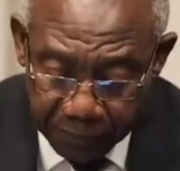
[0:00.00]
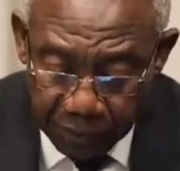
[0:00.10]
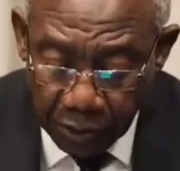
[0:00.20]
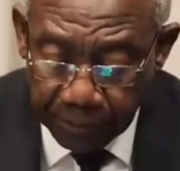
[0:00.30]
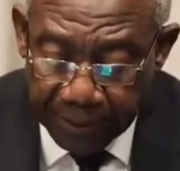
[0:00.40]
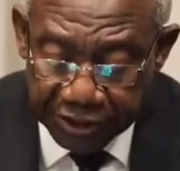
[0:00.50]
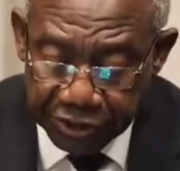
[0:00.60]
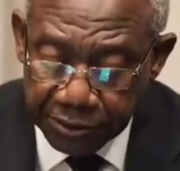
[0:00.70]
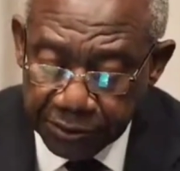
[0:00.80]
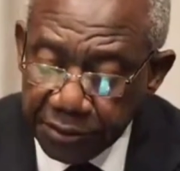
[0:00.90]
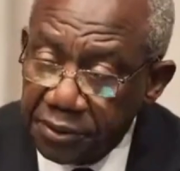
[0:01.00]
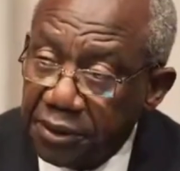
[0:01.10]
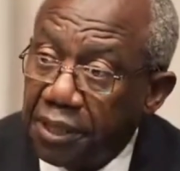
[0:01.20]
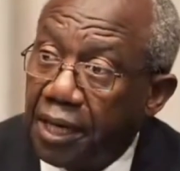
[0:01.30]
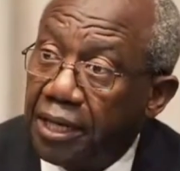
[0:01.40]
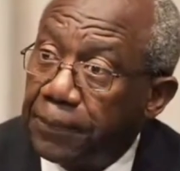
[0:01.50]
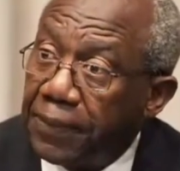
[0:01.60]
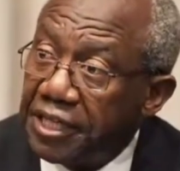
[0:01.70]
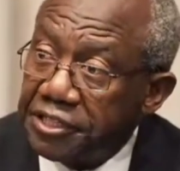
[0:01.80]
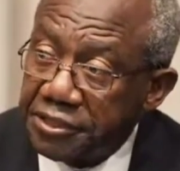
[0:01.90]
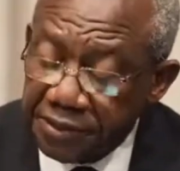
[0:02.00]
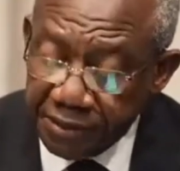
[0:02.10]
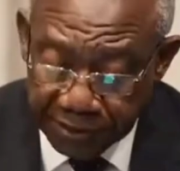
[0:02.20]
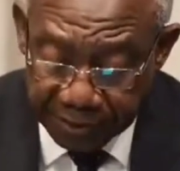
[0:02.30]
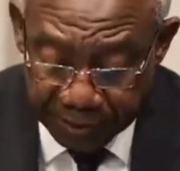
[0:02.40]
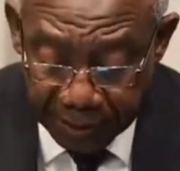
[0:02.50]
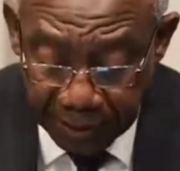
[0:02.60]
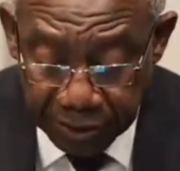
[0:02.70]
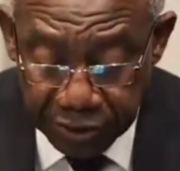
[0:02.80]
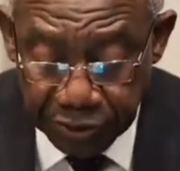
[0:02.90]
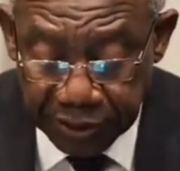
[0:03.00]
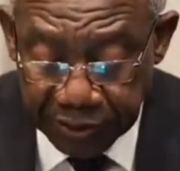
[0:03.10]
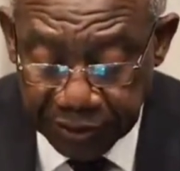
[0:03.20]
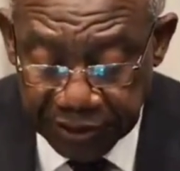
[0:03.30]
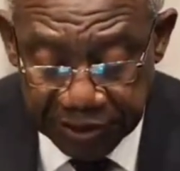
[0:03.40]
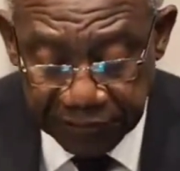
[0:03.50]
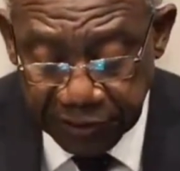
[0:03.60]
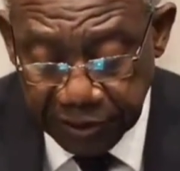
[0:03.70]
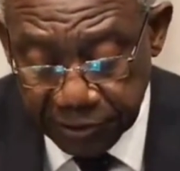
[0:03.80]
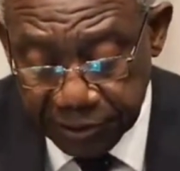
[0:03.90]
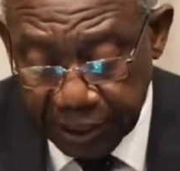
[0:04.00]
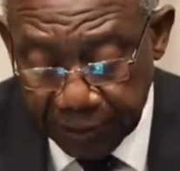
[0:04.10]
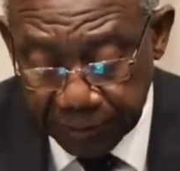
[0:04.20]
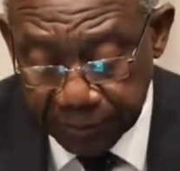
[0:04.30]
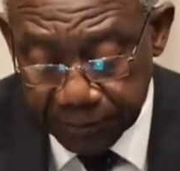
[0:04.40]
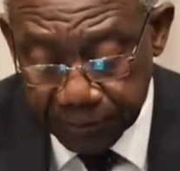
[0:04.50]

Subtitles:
compassion, and patience during this difficult time.